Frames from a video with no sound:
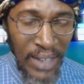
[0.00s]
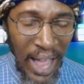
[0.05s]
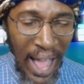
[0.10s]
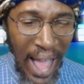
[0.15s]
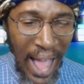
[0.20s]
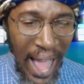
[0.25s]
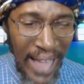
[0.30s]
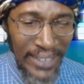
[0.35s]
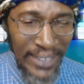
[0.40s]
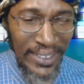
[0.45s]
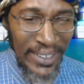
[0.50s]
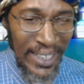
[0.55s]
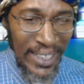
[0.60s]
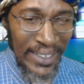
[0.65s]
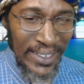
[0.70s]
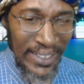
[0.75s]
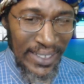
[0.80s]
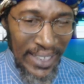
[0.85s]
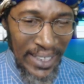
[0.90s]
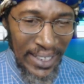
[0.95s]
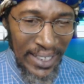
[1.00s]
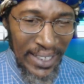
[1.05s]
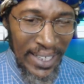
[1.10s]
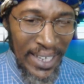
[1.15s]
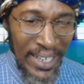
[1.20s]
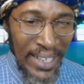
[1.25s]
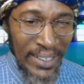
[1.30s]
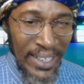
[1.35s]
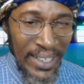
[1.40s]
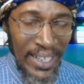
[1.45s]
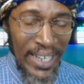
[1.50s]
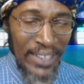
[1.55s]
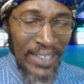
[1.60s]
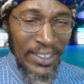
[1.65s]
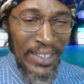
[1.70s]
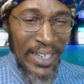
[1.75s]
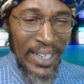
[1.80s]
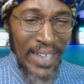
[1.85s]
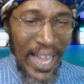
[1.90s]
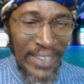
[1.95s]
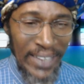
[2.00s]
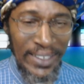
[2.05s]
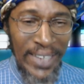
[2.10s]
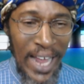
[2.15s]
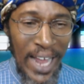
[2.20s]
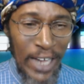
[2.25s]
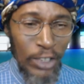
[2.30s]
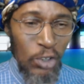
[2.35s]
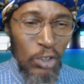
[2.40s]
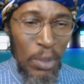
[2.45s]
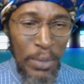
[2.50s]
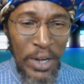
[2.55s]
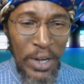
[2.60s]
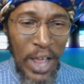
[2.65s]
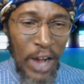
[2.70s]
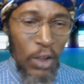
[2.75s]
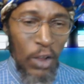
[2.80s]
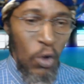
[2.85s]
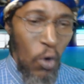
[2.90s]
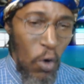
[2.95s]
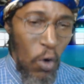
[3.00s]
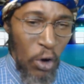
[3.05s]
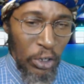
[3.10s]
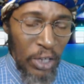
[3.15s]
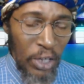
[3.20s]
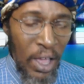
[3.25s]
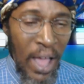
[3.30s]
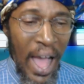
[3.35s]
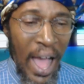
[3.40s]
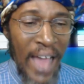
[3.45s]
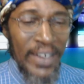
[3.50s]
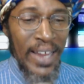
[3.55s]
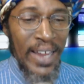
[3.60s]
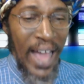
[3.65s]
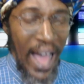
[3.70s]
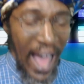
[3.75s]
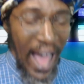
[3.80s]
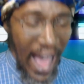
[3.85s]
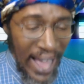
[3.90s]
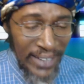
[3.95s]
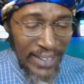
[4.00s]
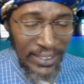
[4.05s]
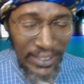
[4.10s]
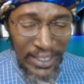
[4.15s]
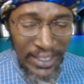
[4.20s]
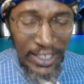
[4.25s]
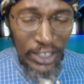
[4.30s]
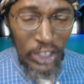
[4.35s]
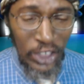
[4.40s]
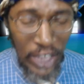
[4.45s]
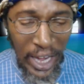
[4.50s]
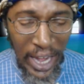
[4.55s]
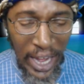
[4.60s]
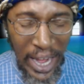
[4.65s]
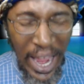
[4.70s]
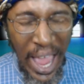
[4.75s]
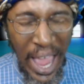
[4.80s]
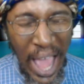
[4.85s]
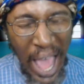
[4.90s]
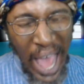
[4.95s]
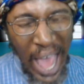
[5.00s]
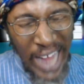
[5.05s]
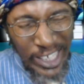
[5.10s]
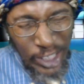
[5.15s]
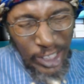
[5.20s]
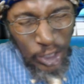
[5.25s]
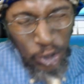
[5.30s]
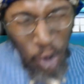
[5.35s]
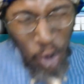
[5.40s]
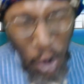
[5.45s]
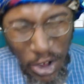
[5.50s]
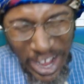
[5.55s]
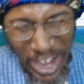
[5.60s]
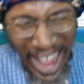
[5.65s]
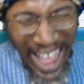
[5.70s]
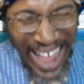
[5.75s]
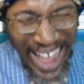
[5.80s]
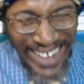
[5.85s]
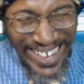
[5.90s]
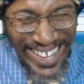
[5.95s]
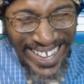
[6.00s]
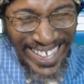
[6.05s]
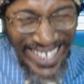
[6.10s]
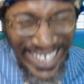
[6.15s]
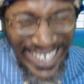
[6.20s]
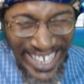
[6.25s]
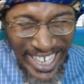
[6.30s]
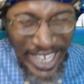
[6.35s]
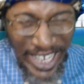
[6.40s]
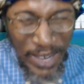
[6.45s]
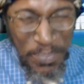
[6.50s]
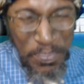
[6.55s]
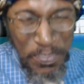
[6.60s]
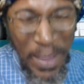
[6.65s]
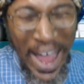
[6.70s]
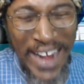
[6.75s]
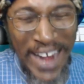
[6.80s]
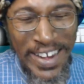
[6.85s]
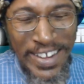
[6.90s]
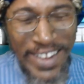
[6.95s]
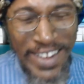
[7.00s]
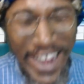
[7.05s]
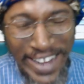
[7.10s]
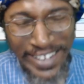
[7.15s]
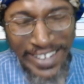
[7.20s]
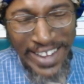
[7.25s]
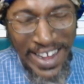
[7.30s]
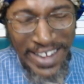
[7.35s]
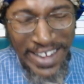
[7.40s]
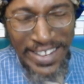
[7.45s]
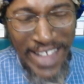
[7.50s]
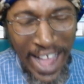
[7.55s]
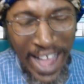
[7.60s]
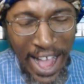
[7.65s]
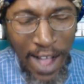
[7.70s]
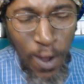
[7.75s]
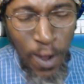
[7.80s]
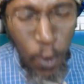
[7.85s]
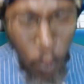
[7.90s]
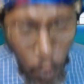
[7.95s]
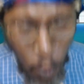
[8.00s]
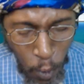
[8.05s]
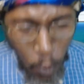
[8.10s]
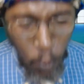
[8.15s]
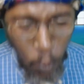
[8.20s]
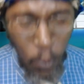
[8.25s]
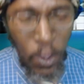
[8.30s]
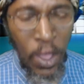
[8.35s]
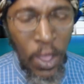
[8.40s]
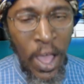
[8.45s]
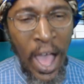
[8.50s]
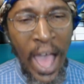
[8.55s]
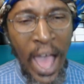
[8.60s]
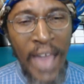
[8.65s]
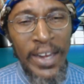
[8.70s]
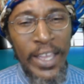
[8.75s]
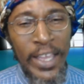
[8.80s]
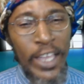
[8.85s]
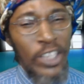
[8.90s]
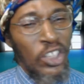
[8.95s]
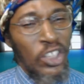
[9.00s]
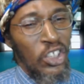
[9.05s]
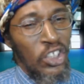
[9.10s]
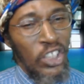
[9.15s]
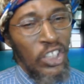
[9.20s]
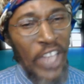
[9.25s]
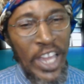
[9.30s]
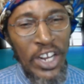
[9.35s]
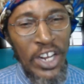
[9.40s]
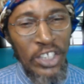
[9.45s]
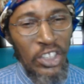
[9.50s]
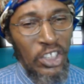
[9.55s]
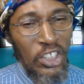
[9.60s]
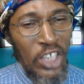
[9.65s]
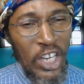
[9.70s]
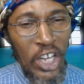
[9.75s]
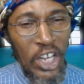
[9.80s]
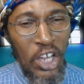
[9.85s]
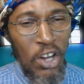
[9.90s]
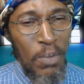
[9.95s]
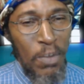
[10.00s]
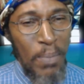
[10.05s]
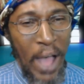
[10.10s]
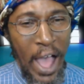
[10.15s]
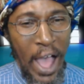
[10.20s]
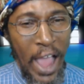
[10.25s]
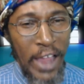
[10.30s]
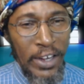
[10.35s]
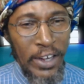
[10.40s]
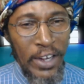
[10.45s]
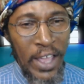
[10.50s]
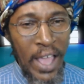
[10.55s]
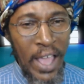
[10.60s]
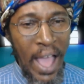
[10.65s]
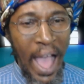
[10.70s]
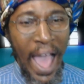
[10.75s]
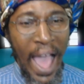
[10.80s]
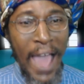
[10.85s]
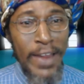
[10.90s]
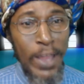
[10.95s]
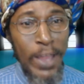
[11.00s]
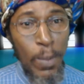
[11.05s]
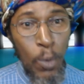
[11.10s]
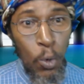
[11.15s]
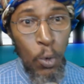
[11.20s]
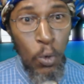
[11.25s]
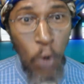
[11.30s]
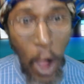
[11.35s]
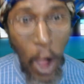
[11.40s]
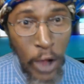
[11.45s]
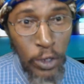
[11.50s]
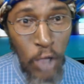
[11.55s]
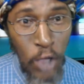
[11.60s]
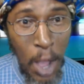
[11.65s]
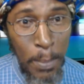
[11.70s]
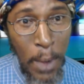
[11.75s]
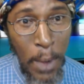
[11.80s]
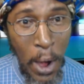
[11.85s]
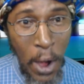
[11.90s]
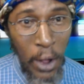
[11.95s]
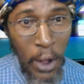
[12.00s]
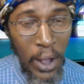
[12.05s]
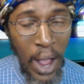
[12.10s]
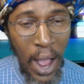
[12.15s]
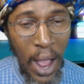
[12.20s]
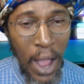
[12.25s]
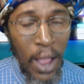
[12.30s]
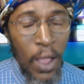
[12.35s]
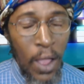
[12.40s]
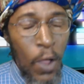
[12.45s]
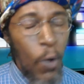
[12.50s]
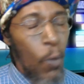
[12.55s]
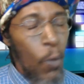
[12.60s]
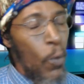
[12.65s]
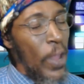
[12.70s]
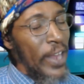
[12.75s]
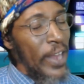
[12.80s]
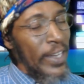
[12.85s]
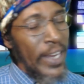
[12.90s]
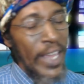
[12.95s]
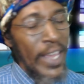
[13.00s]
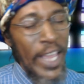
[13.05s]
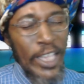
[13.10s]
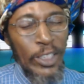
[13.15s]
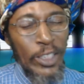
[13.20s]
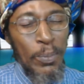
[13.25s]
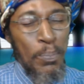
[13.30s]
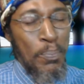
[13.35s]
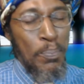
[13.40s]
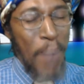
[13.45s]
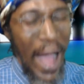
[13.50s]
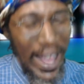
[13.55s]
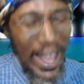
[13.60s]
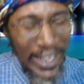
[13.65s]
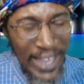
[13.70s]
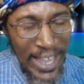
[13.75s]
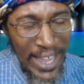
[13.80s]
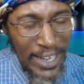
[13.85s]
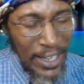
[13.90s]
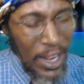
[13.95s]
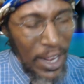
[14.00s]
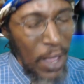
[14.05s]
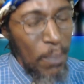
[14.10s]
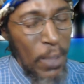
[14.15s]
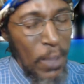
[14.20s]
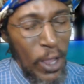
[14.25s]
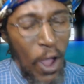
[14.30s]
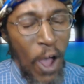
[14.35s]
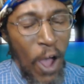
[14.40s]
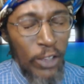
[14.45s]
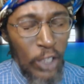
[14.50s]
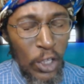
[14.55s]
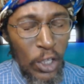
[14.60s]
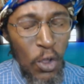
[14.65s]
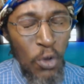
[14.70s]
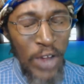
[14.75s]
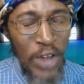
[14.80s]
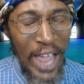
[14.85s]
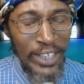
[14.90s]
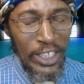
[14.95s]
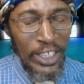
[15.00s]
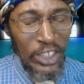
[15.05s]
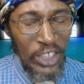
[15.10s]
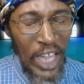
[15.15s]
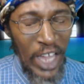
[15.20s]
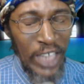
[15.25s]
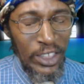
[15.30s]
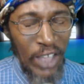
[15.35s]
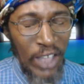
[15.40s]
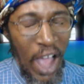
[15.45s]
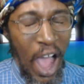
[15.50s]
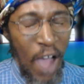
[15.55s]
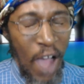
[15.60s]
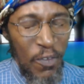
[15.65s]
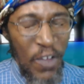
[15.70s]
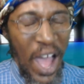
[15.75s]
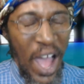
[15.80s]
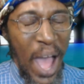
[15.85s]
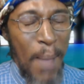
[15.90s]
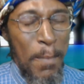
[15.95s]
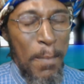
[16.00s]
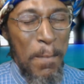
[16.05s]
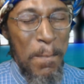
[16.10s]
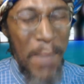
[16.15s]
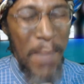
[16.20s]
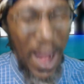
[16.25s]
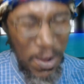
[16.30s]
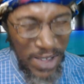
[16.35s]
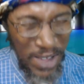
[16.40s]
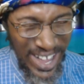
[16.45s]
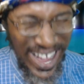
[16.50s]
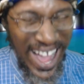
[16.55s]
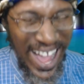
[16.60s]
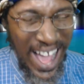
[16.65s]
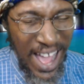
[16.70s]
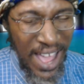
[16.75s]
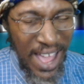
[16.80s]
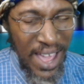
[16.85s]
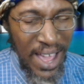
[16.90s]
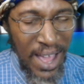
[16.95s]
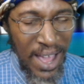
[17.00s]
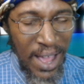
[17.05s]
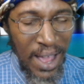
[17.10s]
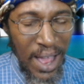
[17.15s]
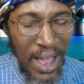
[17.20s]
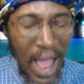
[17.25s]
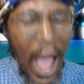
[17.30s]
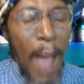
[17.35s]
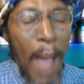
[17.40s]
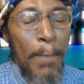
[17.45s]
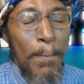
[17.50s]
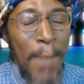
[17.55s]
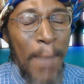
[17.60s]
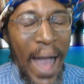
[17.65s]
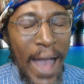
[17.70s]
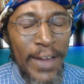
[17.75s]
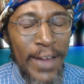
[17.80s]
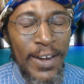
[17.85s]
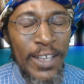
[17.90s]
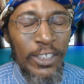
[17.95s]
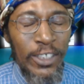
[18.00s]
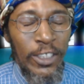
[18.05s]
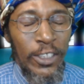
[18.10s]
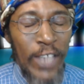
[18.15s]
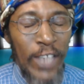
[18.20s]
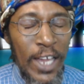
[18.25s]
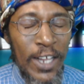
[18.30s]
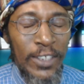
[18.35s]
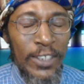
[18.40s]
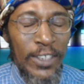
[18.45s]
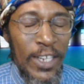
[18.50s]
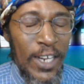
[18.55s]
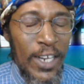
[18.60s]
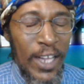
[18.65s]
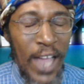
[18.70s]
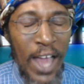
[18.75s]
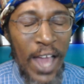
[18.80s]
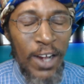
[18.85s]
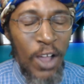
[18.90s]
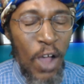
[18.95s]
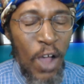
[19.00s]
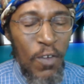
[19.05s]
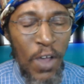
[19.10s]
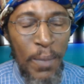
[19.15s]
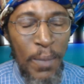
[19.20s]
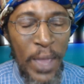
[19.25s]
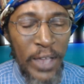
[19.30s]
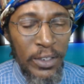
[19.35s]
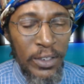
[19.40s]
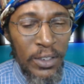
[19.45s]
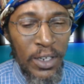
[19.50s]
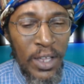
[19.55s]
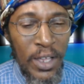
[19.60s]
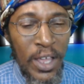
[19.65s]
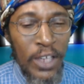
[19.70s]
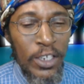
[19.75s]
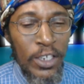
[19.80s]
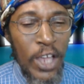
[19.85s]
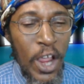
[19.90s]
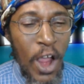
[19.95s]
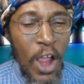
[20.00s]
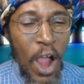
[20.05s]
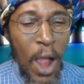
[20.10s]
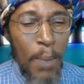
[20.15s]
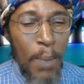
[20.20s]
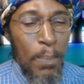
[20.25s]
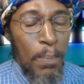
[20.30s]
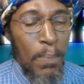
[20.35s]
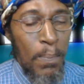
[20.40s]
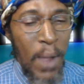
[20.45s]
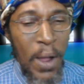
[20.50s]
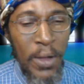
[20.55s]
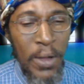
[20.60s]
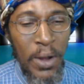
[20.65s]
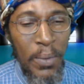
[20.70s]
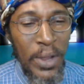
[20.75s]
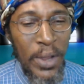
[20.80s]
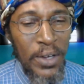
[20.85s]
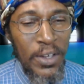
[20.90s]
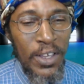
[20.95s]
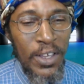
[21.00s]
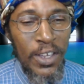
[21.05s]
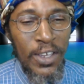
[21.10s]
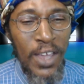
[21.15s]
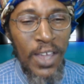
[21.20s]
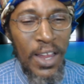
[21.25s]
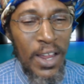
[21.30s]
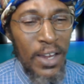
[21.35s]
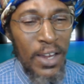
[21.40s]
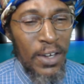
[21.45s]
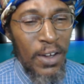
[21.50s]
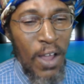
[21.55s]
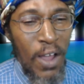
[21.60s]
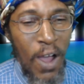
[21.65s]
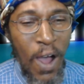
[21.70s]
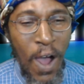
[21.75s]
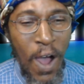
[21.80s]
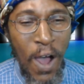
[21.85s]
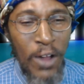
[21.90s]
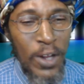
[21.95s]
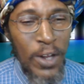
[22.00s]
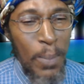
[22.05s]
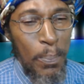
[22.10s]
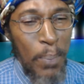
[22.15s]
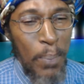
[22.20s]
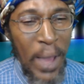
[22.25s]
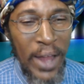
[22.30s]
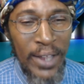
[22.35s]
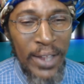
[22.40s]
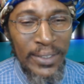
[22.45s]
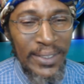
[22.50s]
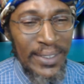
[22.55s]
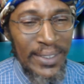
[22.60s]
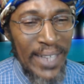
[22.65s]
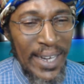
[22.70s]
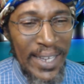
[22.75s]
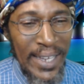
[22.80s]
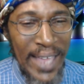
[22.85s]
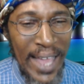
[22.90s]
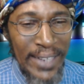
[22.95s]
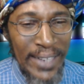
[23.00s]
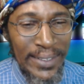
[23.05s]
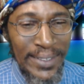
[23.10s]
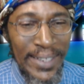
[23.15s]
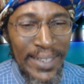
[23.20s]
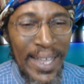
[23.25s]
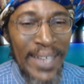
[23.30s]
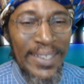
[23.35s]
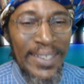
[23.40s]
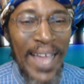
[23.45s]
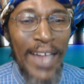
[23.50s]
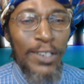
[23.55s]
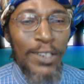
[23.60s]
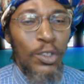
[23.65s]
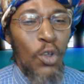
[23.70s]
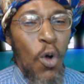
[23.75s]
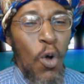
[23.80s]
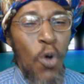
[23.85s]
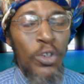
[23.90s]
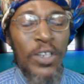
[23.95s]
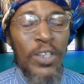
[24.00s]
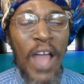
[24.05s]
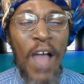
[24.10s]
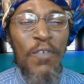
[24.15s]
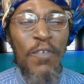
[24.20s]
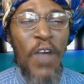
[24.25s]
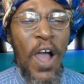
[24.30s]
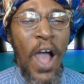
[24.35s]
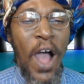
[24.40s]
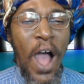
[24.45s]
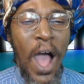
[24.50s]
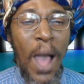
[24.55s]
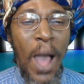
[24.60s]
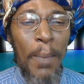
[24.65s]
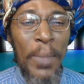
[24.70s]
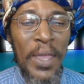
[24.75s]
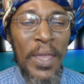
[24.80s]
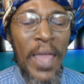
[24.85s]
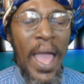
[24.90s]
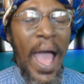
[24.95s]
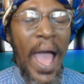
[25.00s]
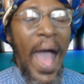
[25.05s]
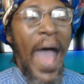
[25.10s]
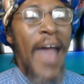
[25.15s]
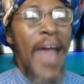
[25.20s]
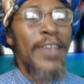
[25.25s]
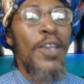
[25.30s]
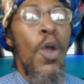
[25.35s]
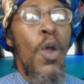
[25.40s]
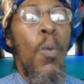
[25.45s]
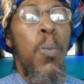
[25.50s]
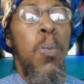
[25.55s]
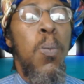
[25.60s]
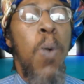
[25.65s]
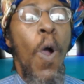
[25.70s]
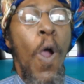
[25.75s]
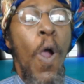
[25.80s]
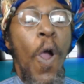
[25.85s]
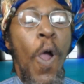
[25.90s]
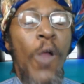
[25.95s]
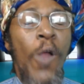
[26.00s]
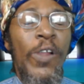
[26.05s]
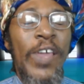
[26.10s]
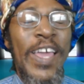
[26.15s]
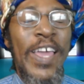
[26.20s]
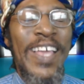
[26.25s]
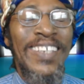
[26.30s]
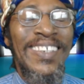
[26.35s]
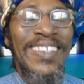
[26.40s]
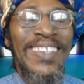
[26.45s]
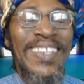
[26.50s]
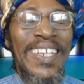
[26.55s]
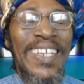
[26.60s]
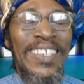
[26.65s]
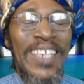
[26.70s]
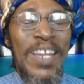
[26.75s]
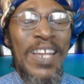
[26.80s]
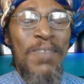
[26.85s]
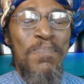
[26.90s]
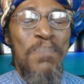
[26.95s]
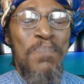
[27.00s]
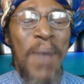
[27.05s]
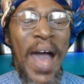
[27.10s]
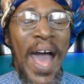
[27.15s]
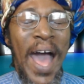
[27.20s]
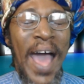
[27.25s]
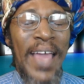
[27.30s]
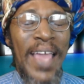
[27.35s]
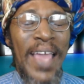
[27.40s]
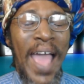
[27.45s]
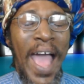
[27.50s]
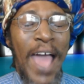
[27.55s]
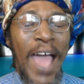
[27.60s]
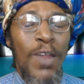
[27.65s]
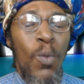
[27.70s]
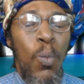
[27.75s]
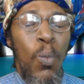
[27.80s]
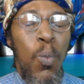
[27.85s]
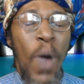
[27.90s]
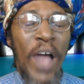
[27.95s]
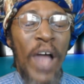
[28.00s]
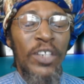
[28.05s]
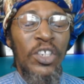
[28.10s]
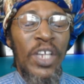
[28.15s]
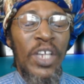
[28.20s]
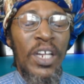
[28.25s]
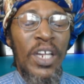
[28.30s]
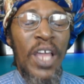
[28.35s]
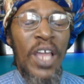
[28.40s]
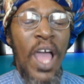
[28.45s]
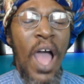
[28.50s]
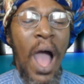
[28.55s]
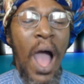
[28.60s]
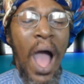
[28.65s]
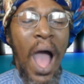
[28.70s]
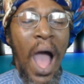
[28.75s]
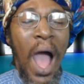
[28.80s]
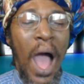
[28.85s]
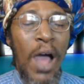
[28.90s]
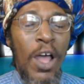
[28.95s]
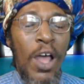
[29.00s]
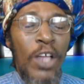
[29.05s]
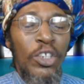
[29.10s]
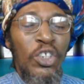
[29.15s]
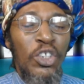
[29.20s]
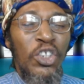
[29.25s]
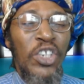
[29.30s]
the ICC, the International Criminal Court, and the ICJ are turning on the heat on Netanyahu and his genocidical mind, and him run Gomorrah with his backing, because the United States of America are back this genocidical government. They are murdering, killing all the Palestinians that don't have an army, and the world is sitting by and watching a